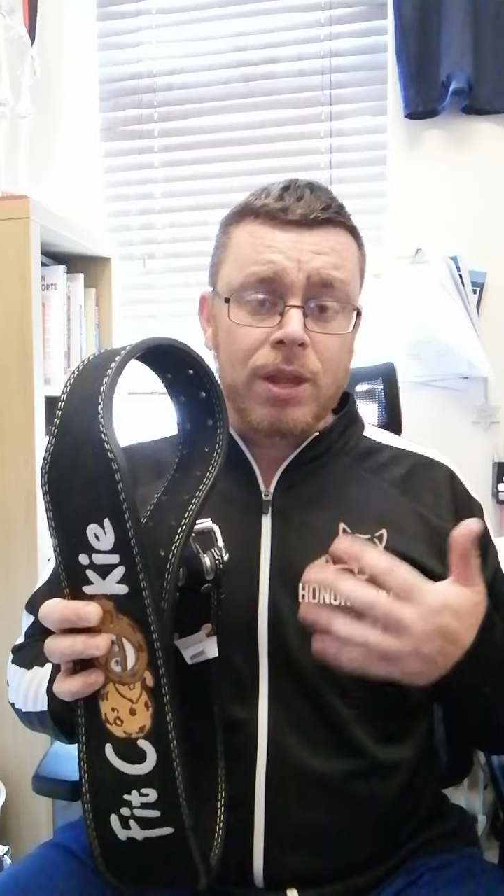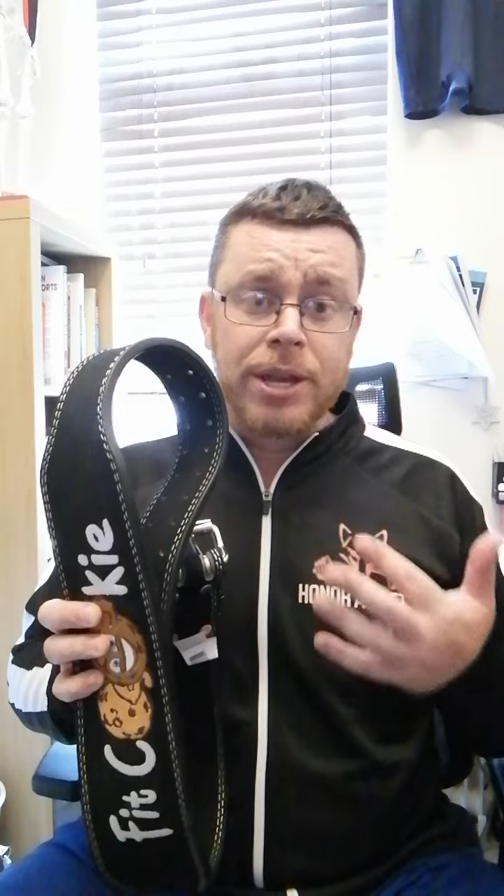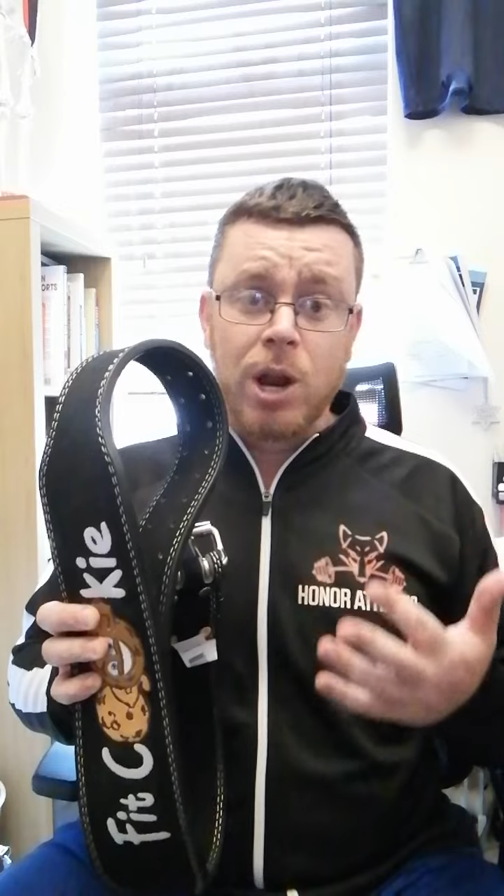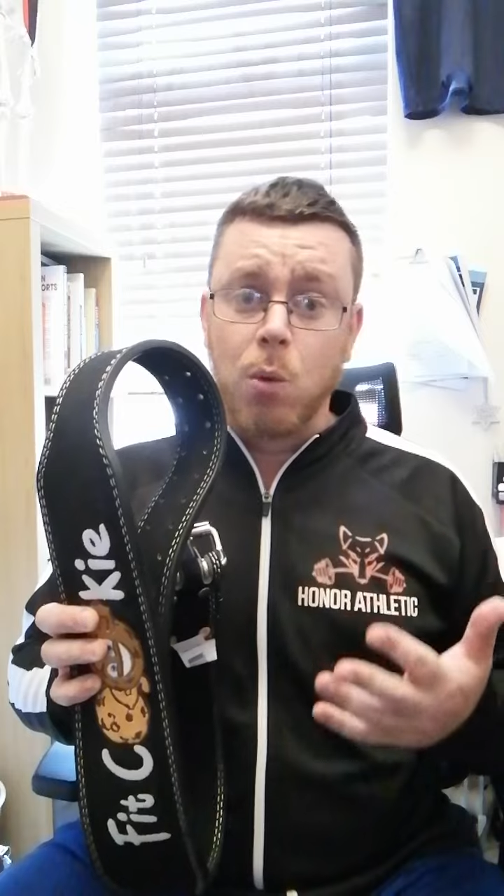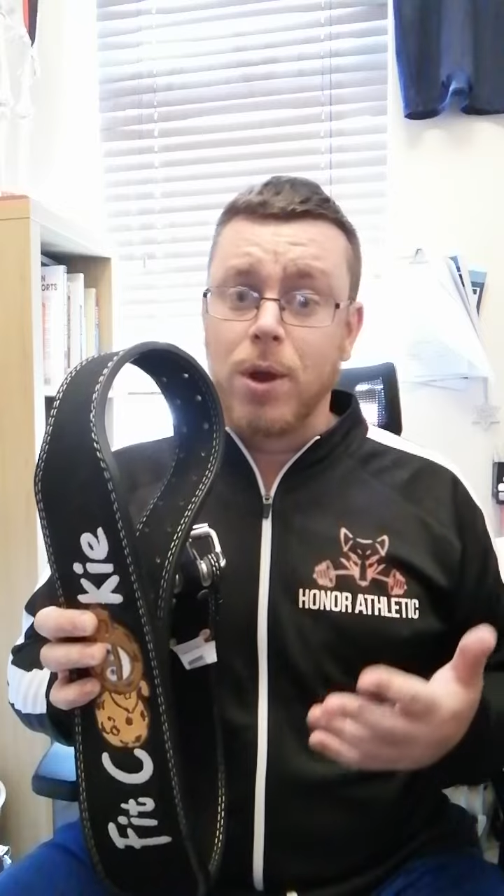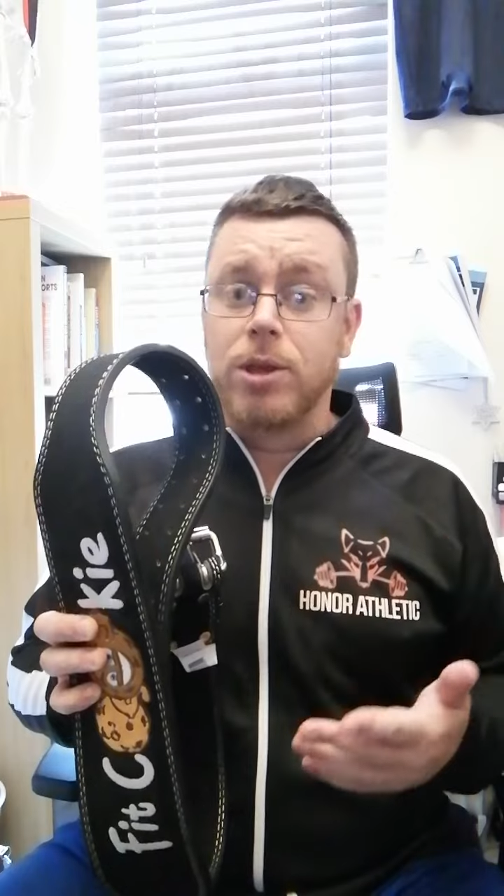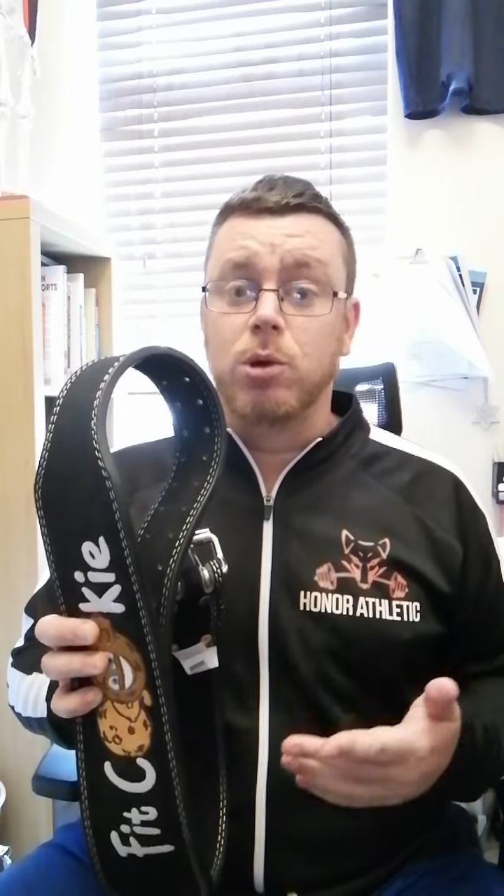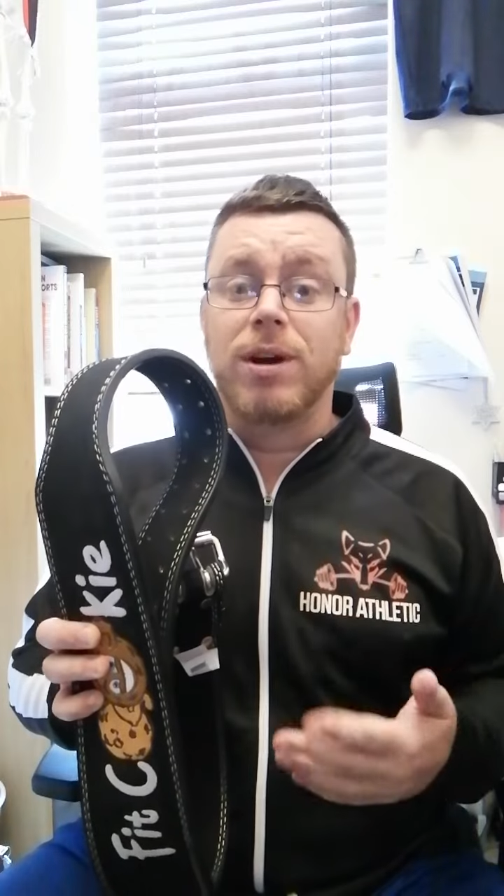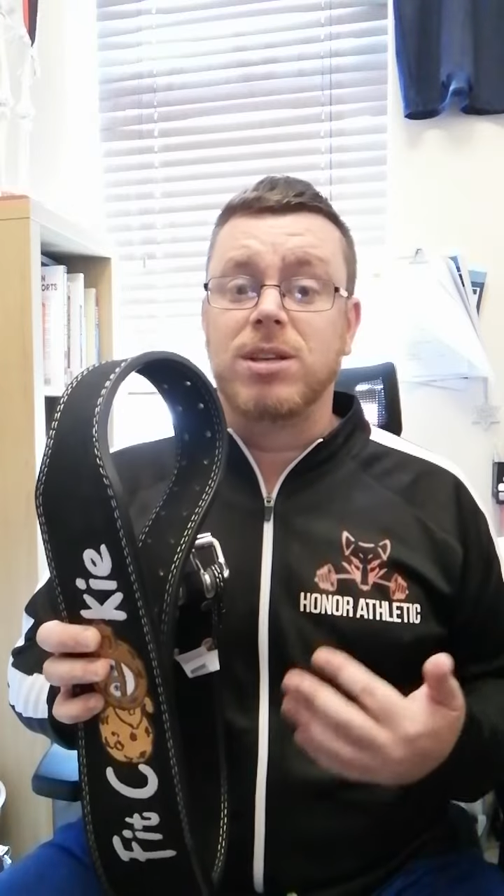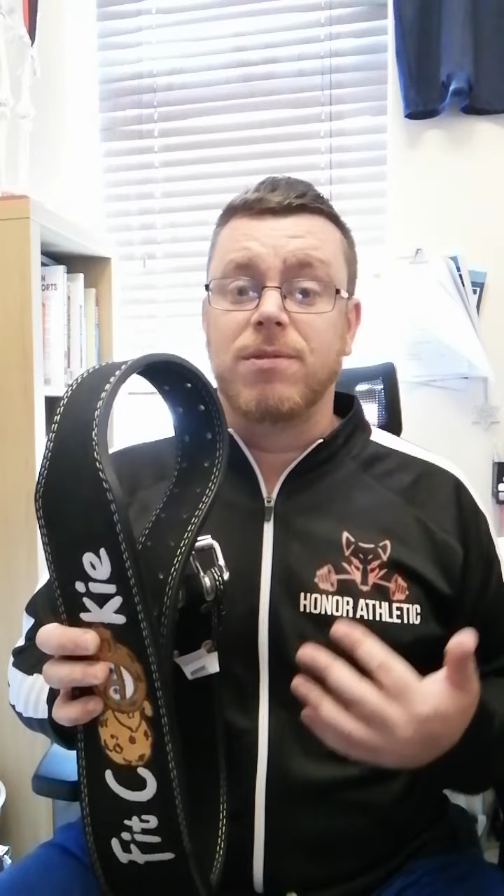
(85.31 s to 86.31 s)
when
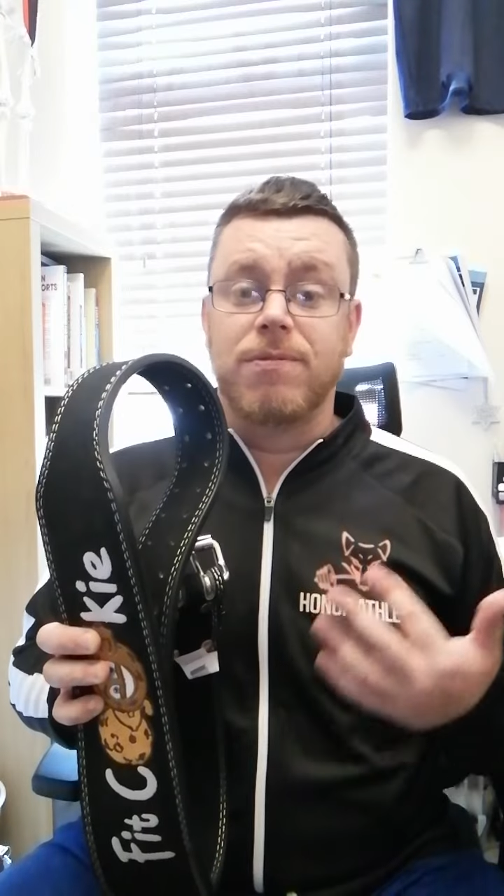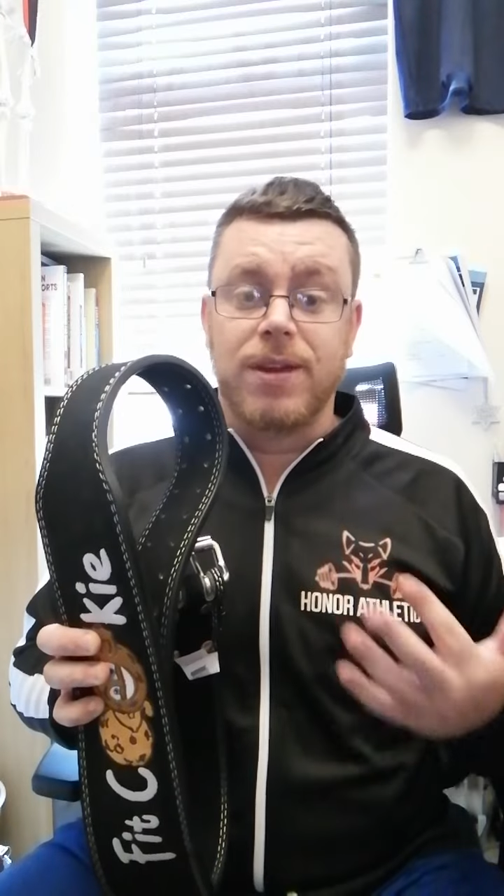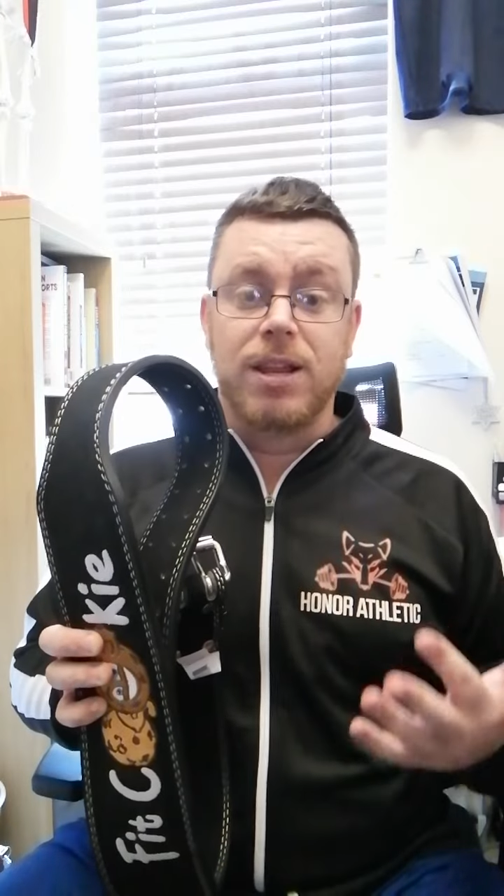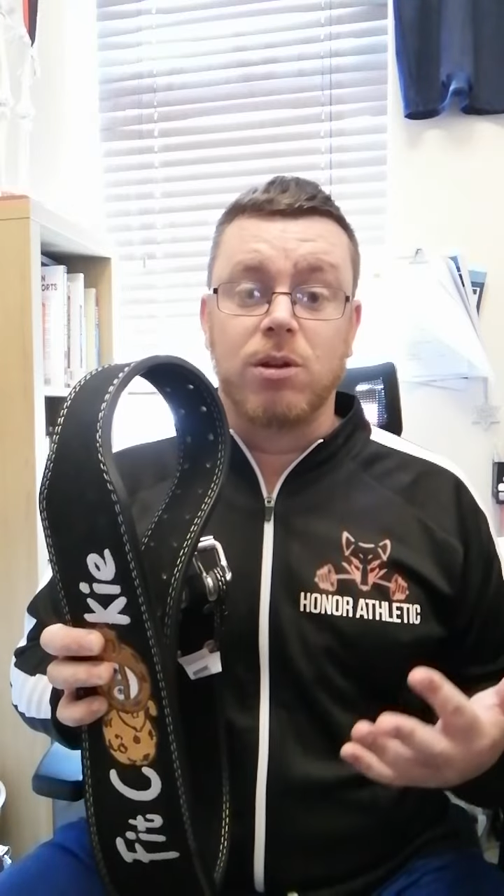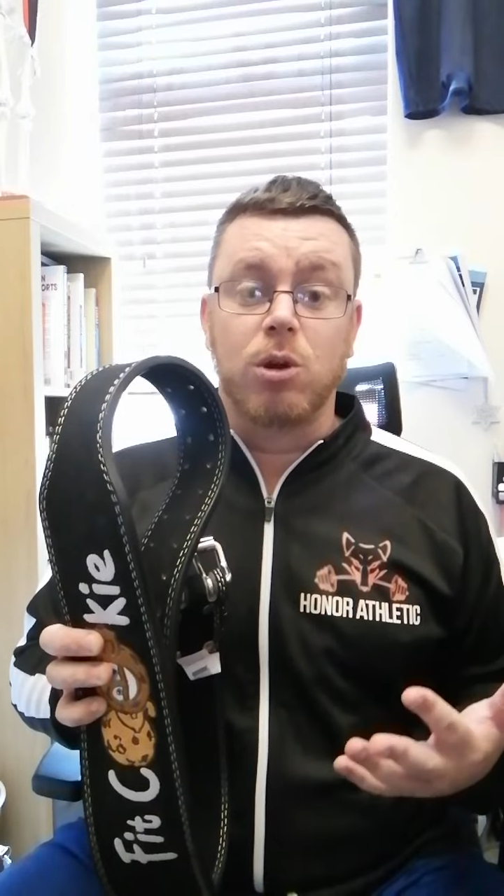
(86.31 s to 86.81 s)
you're actually feeling